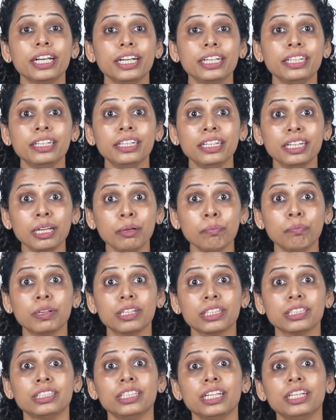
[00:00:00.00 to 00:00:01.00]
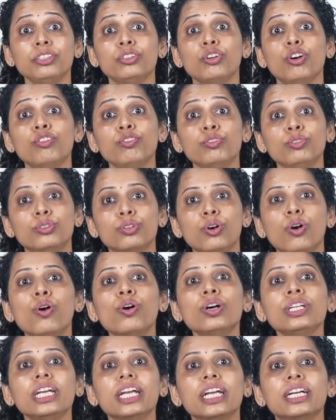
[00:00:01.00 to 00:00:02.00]
80% of
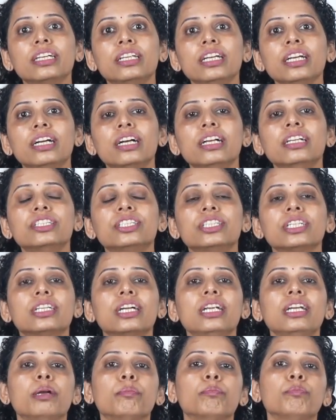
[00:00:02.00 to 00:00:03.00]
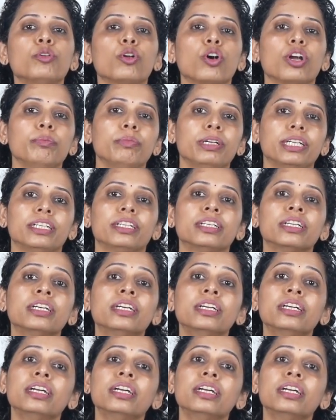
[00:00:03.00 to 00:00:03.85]
non-agricultural employment